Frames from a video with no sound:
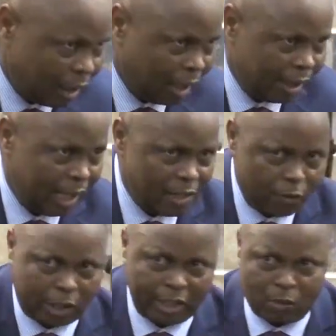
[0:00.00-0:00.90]
and the
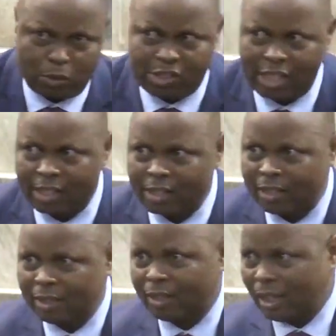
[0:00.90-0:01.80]
advocate will say
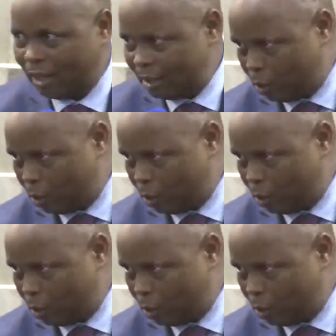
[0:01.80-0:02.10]
at the